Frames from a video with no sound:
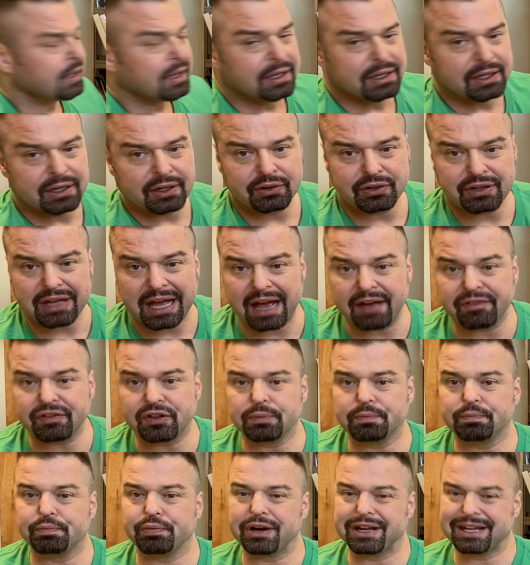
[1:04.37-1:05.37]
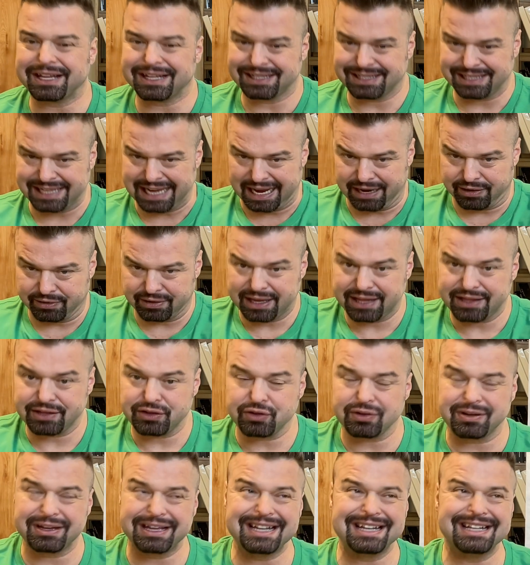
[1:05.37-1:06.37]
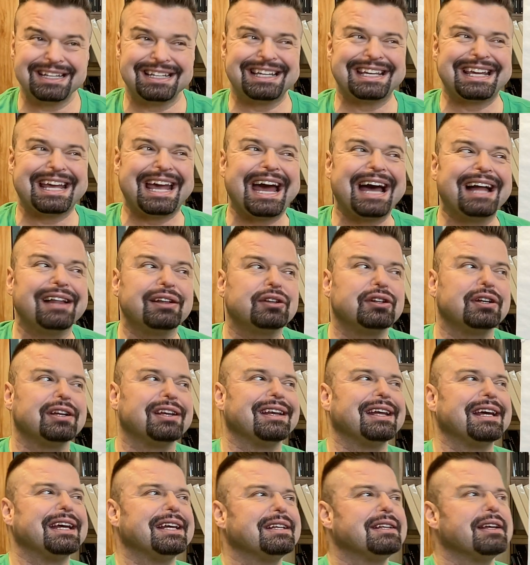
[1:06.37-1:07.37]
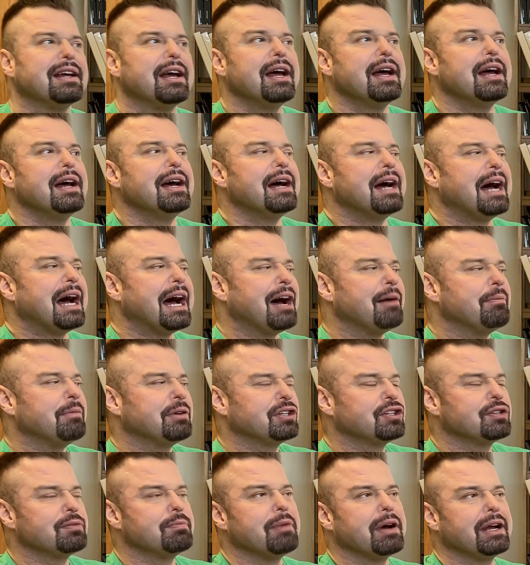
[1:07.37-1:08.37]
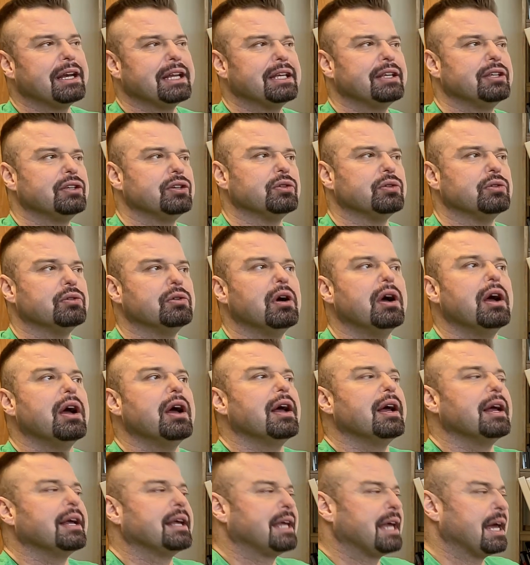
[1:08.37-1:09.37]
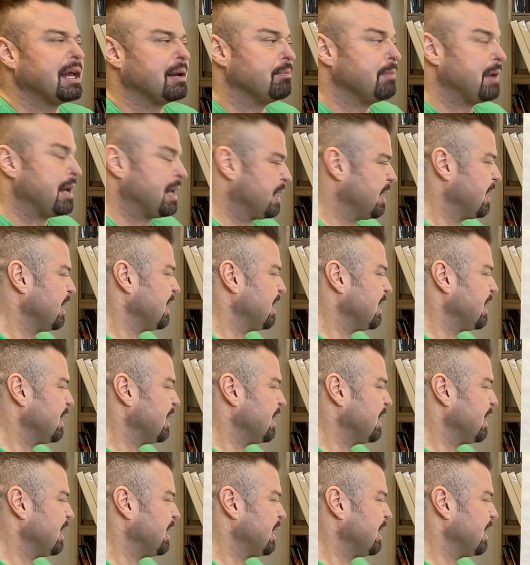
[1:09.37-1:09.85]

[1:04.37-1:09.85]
you know, you have to break it down and you can calculate how much money you can make.